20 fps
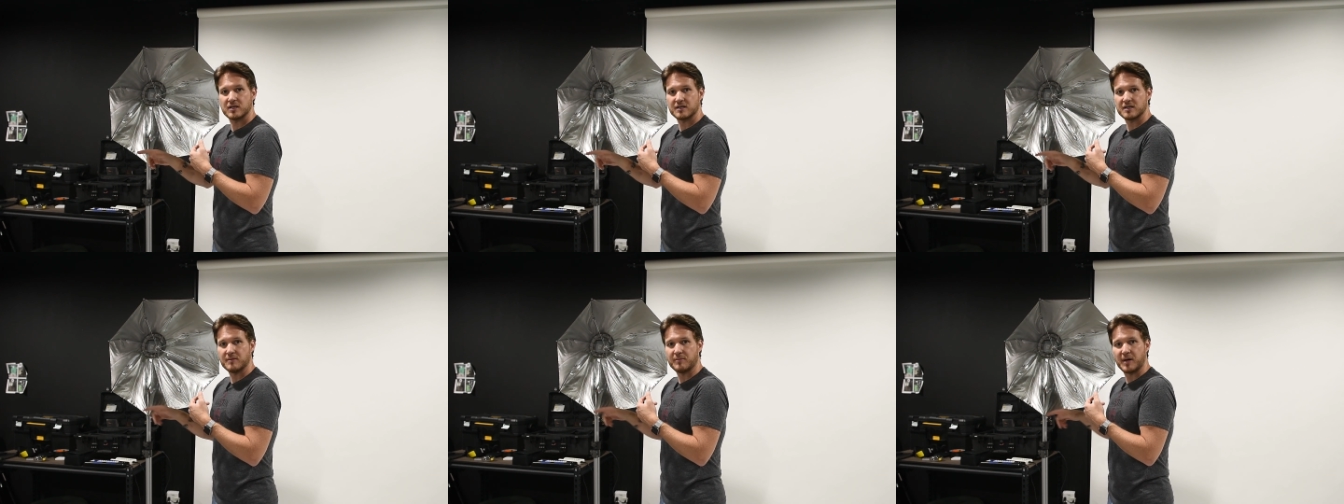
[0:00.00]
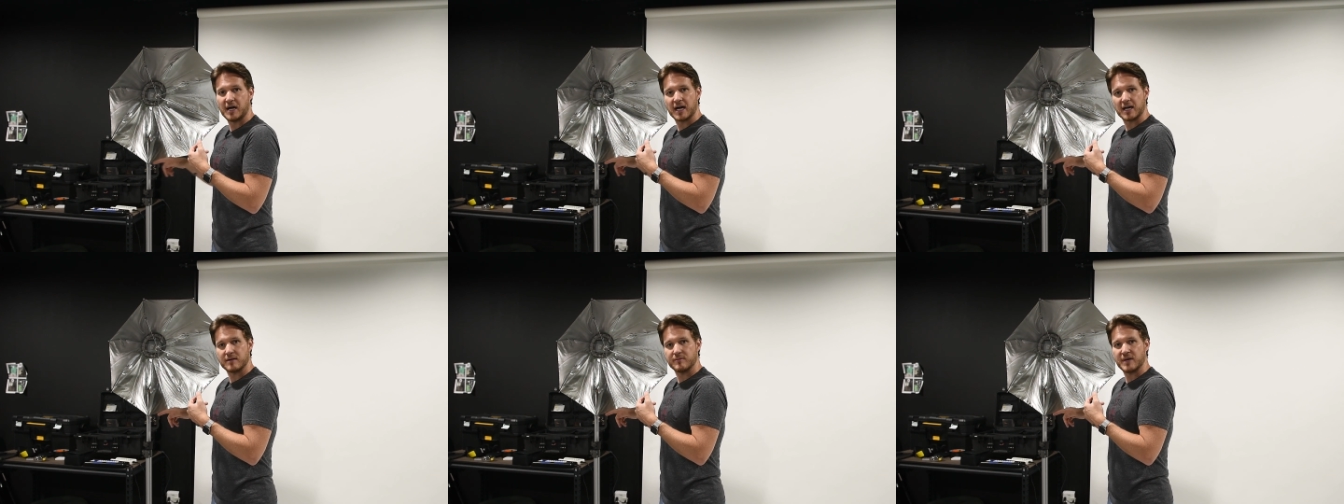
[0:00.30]
the
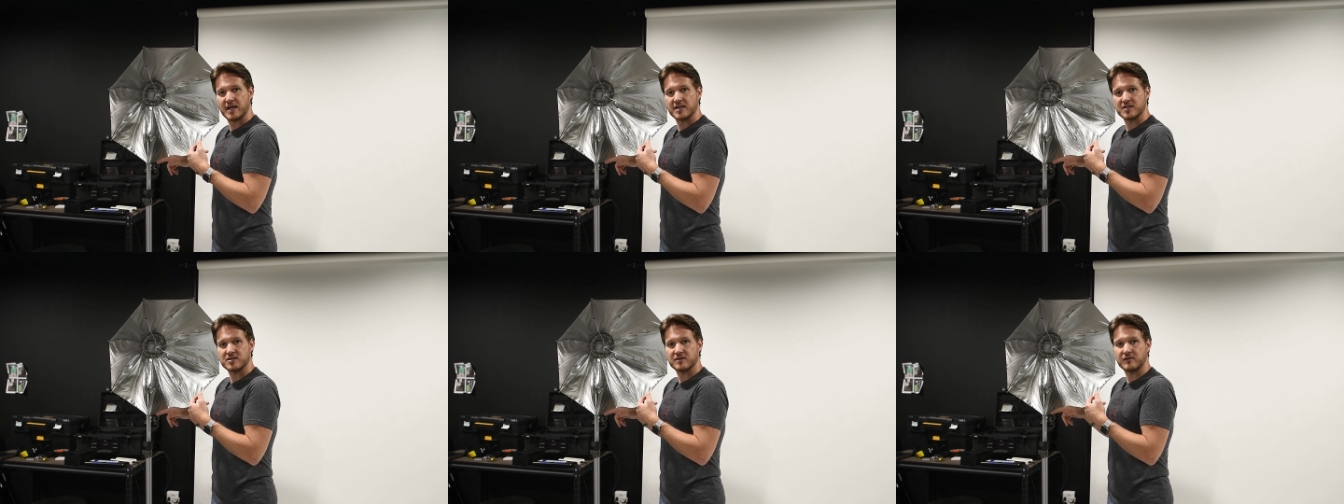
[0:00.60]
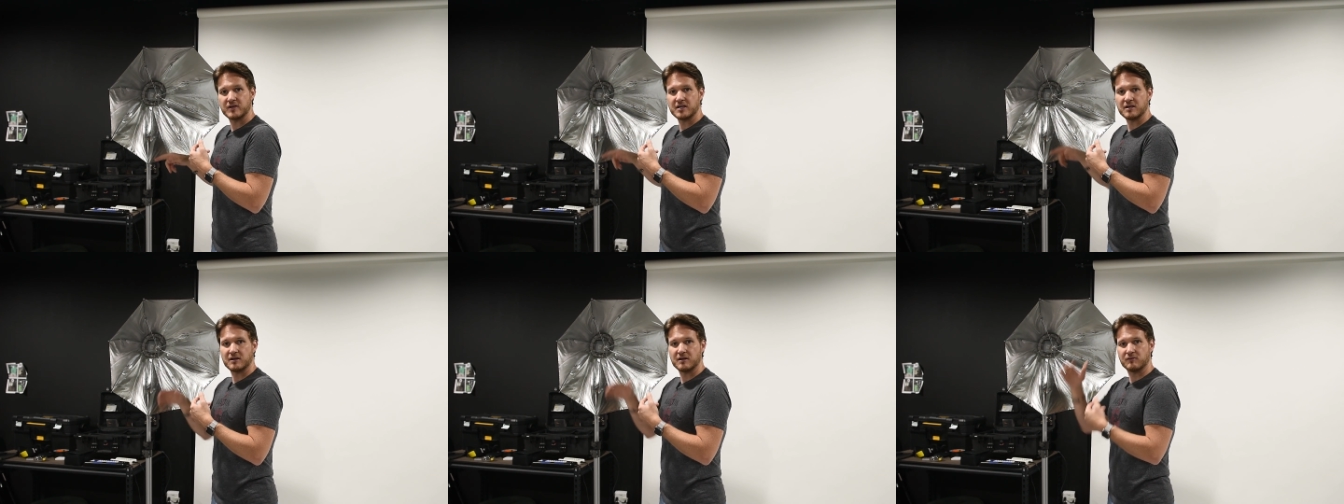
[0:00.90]
bottom edge
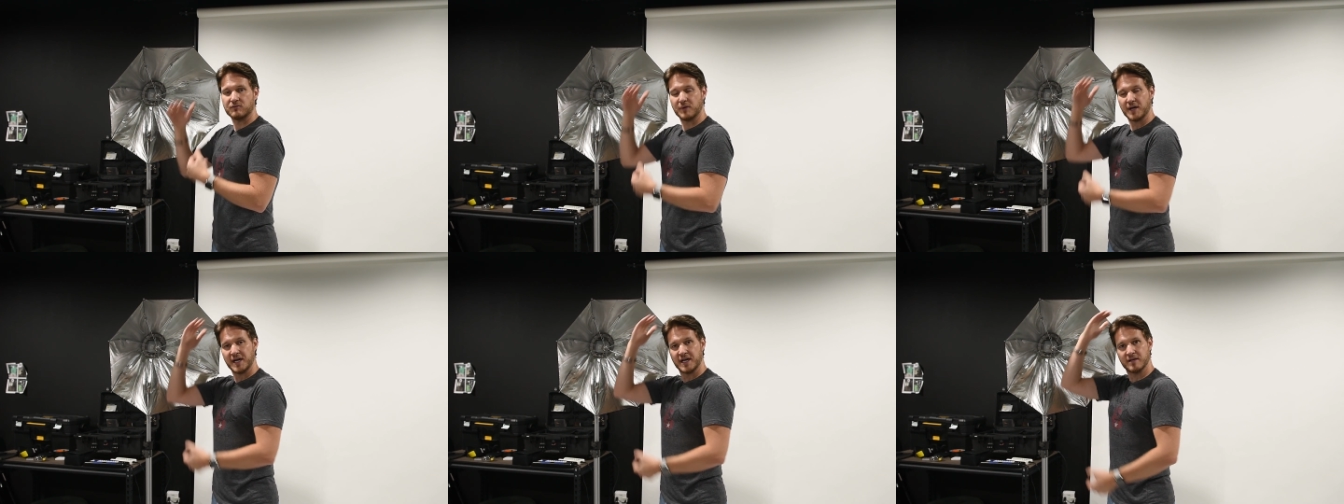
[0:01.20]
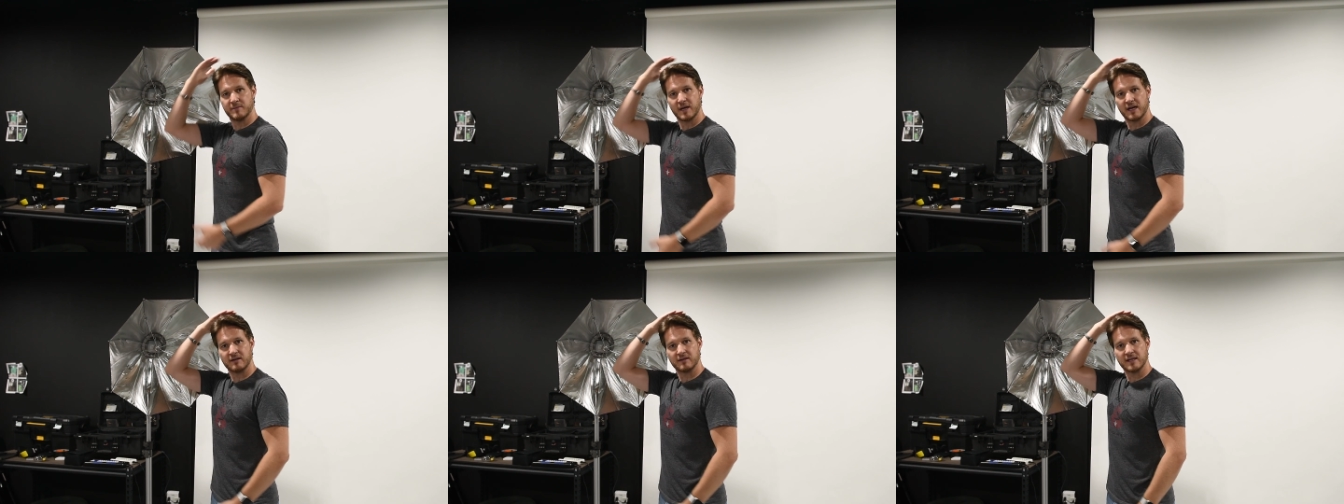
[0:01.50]
of here, right
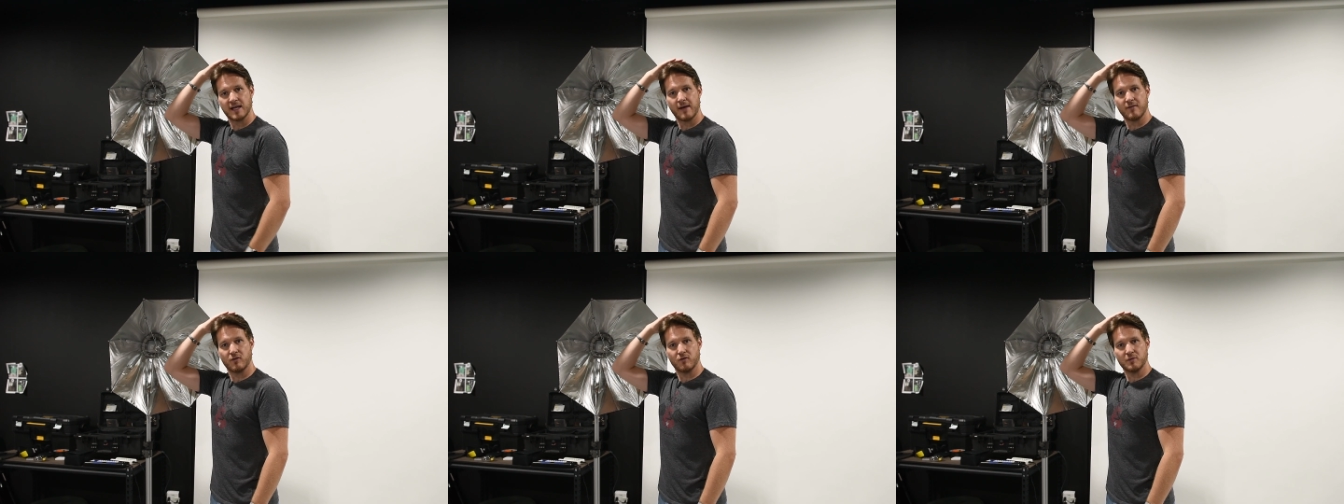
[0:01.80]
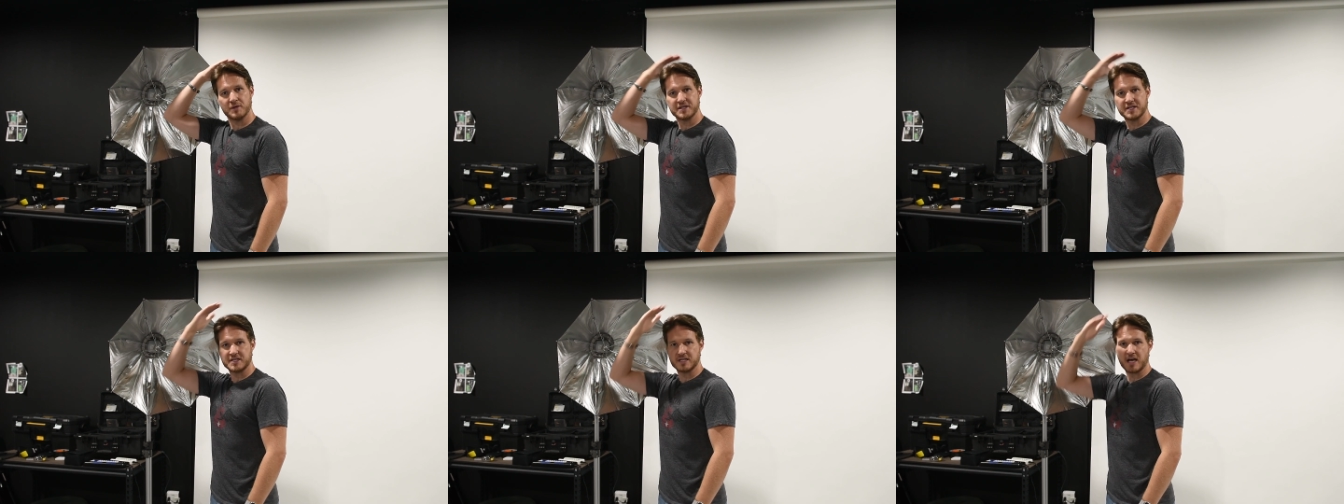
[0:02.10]
about level
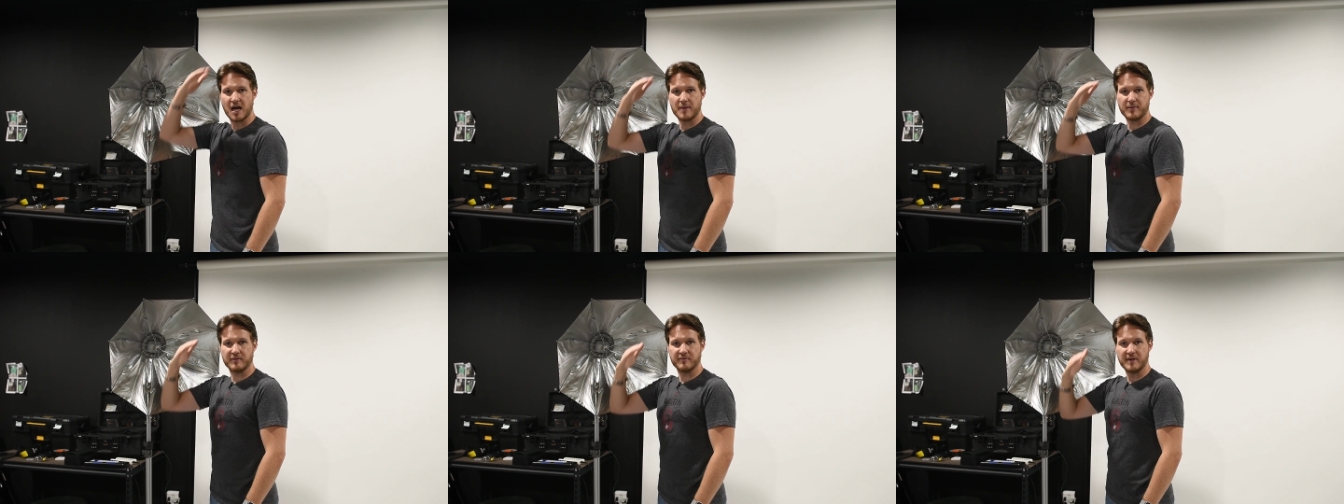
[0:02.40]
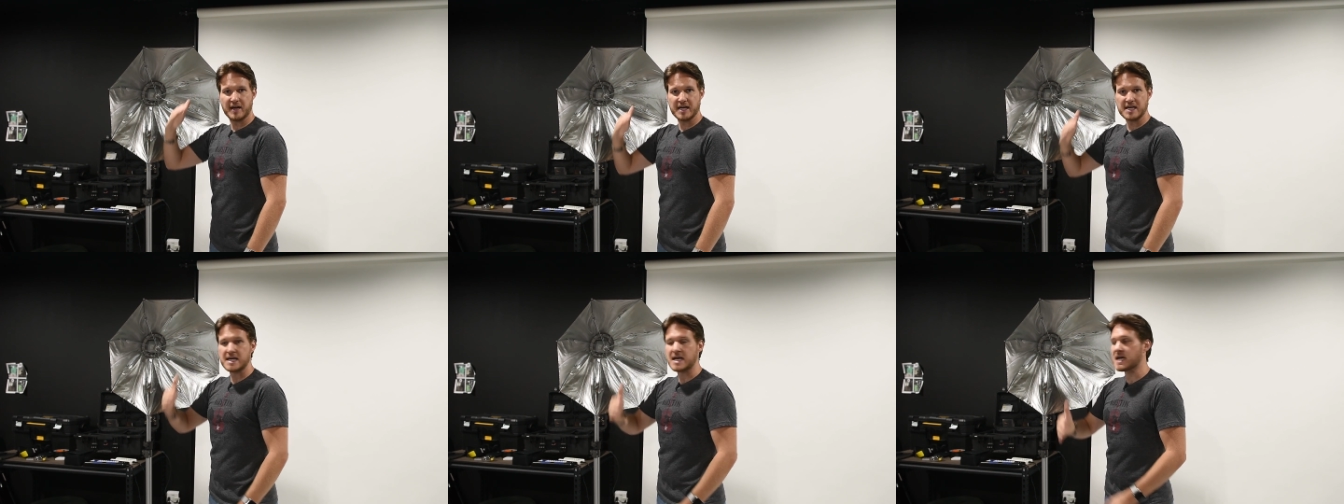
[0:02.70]
with the top of
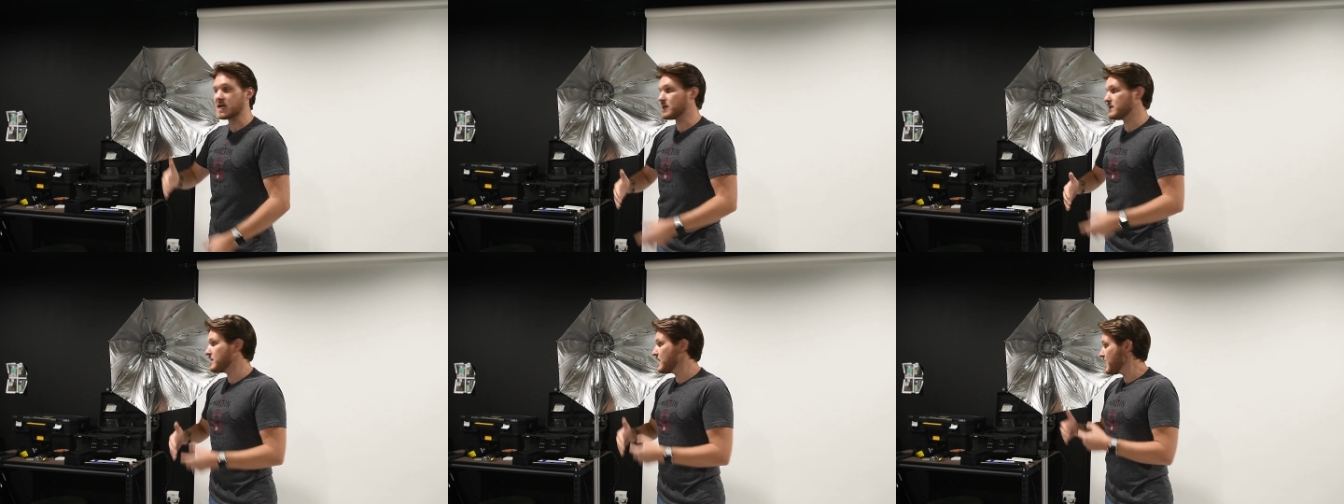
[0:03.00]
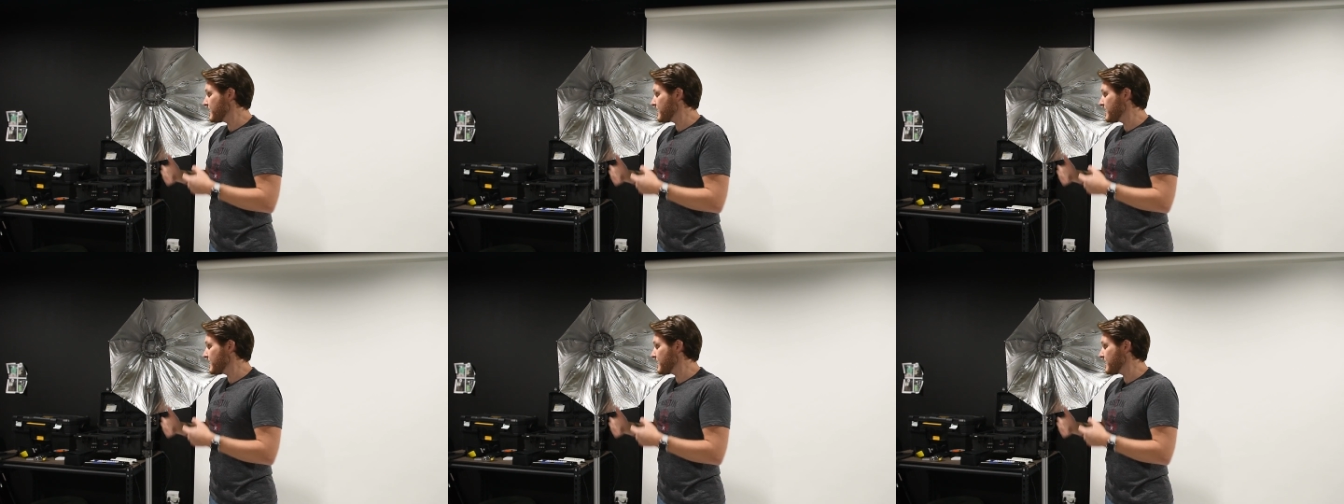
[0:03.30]
my head,